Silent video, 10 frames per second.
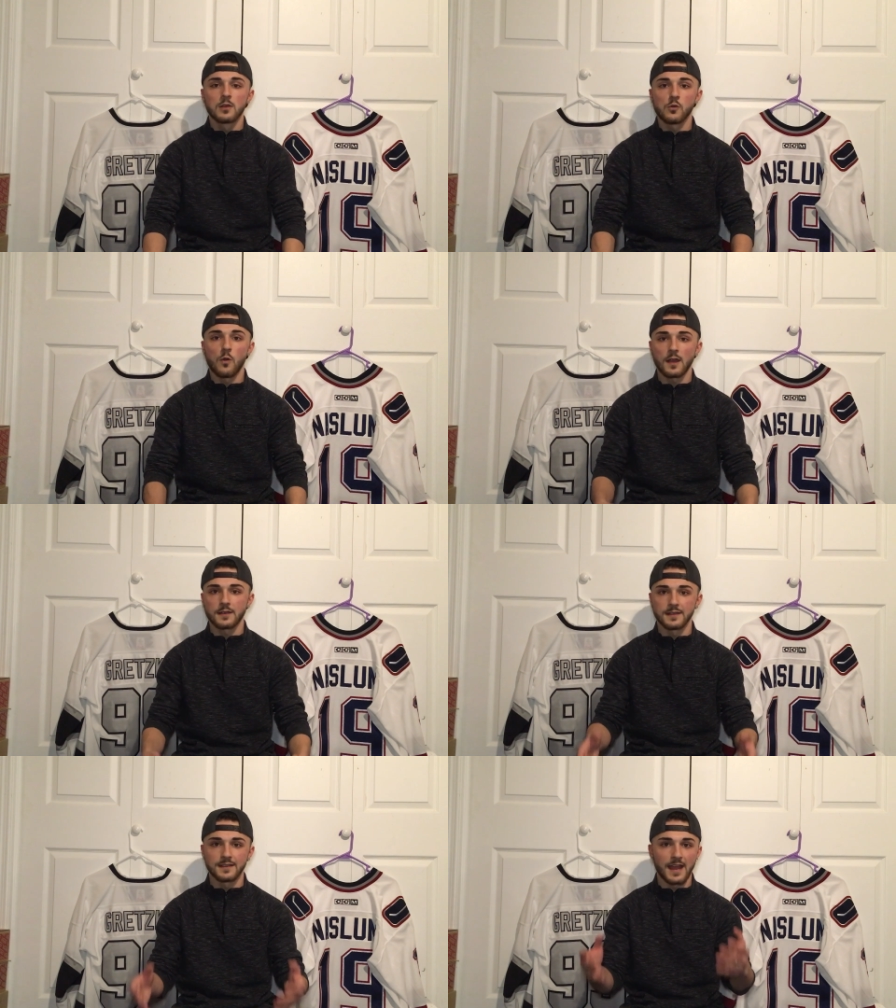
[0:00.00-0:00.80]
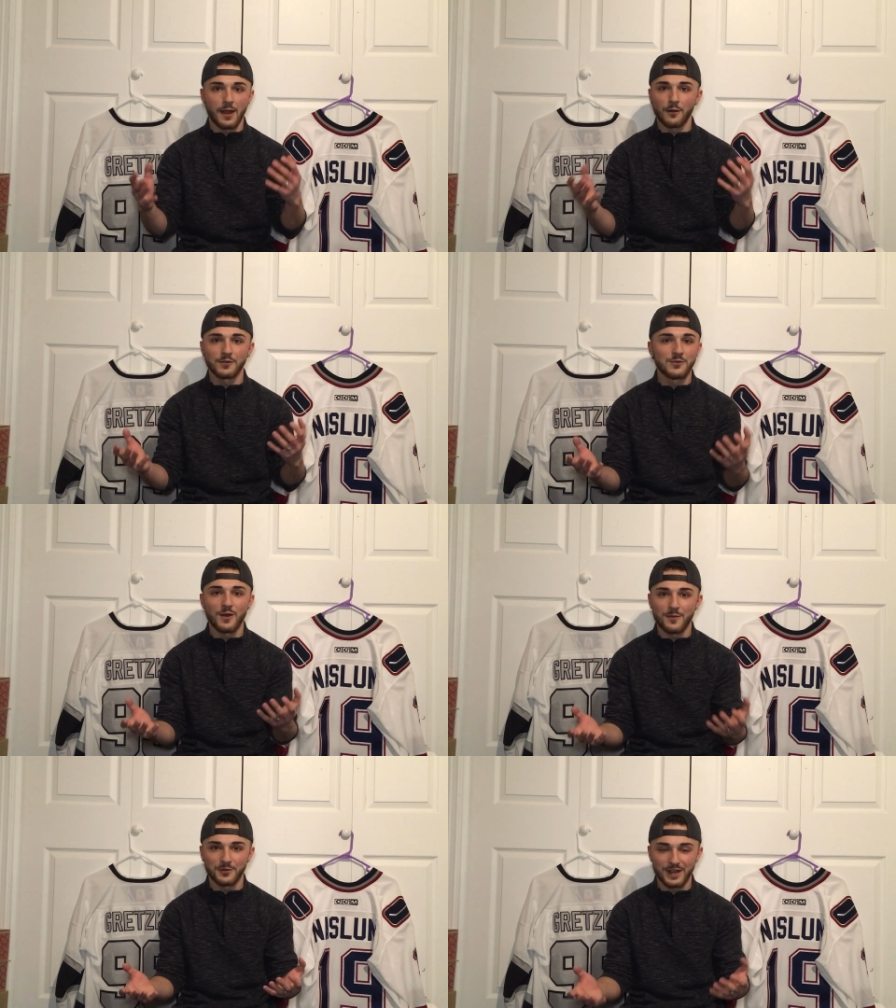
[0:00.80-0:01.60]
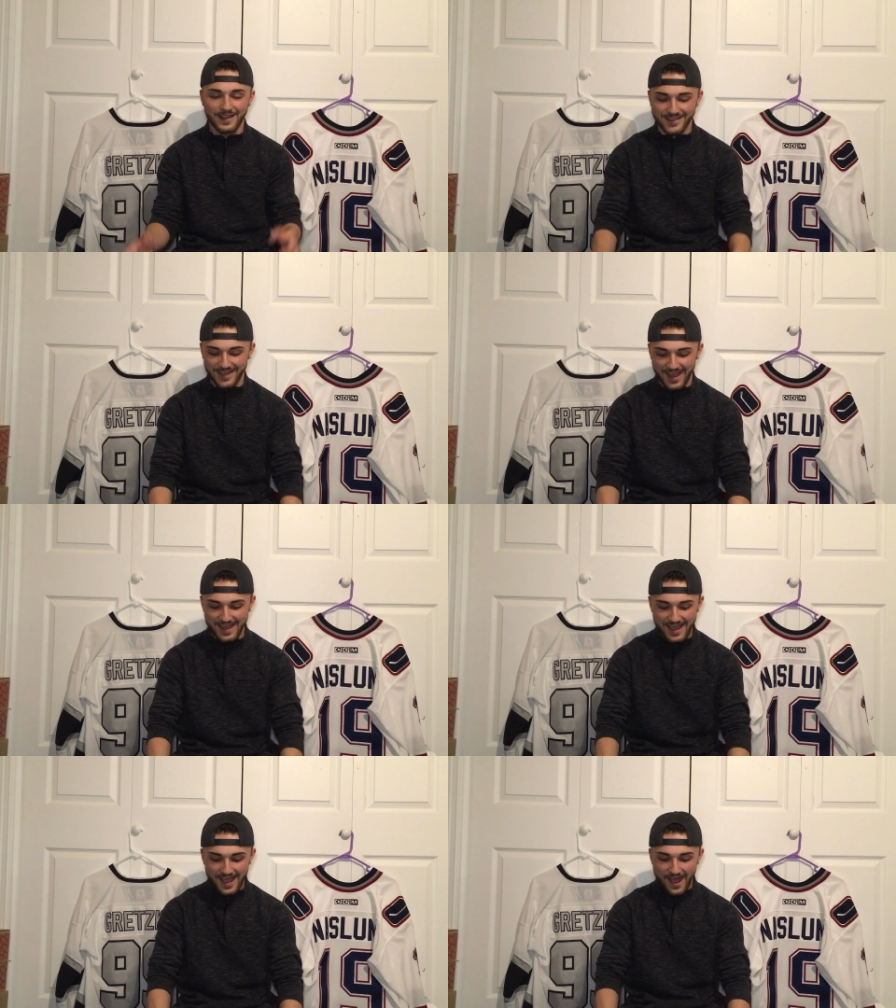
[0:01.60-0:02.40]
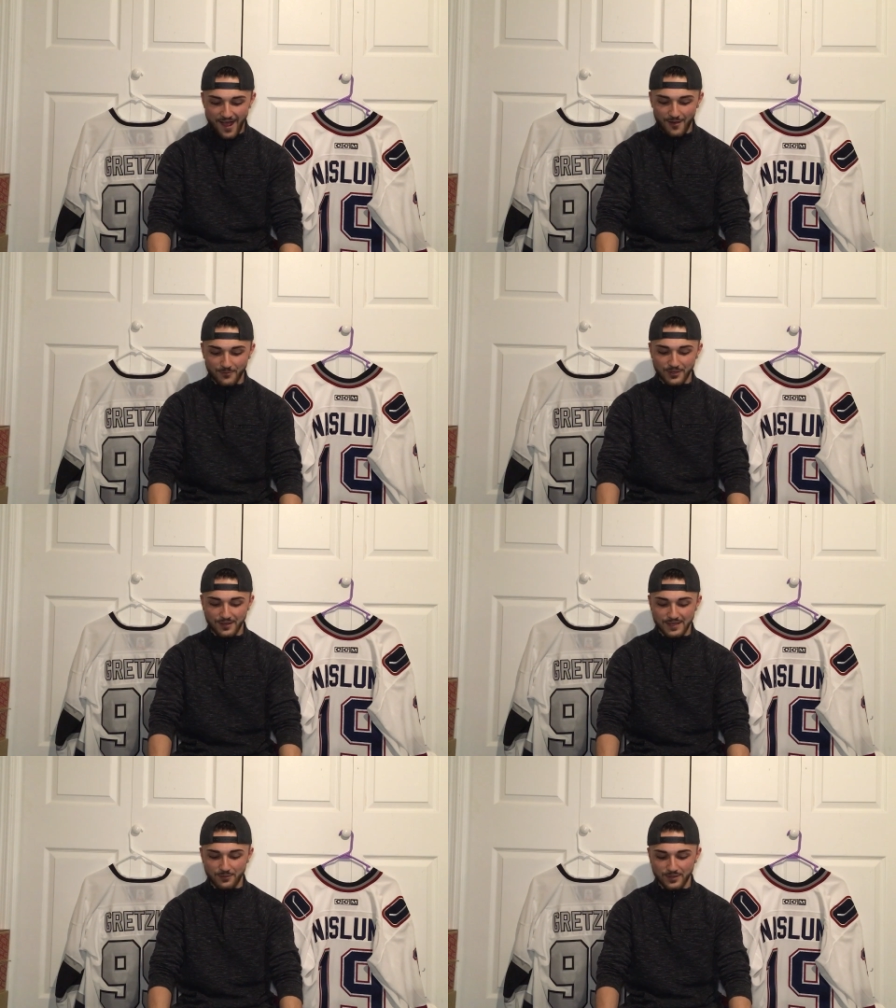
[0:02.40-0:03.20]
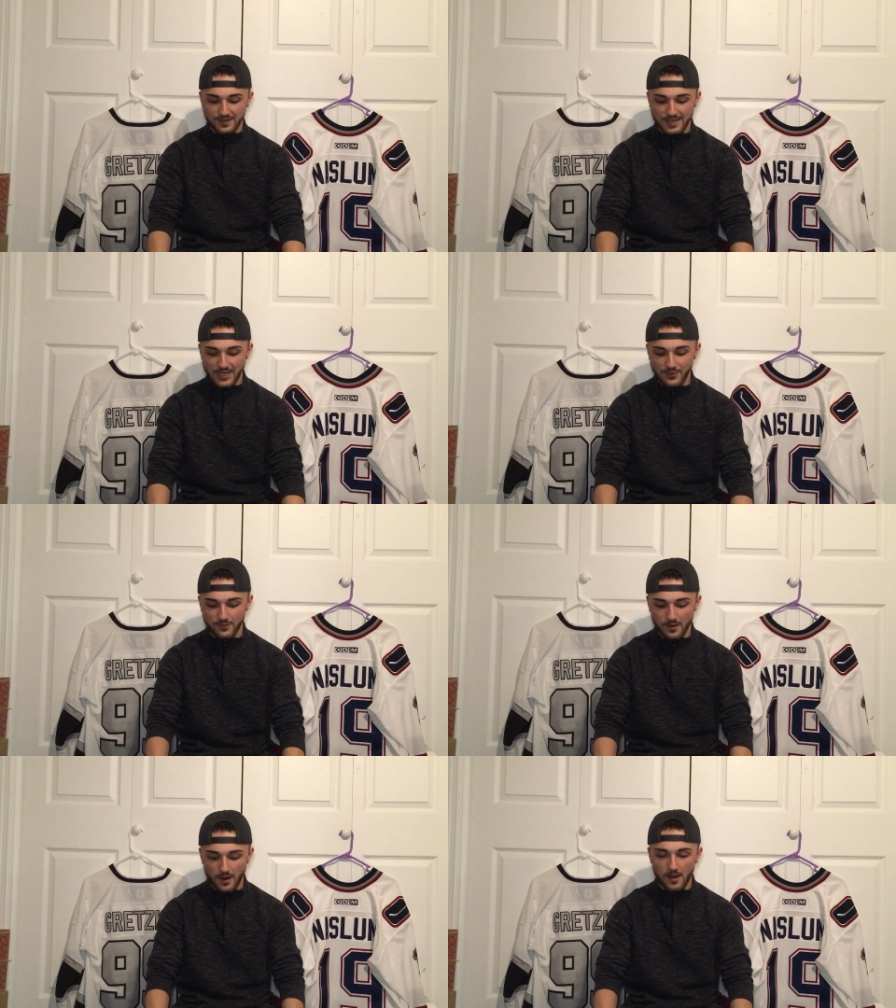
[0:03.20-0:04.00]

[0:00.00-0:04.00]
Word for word: however you want to pronounce that, um, because he was the second.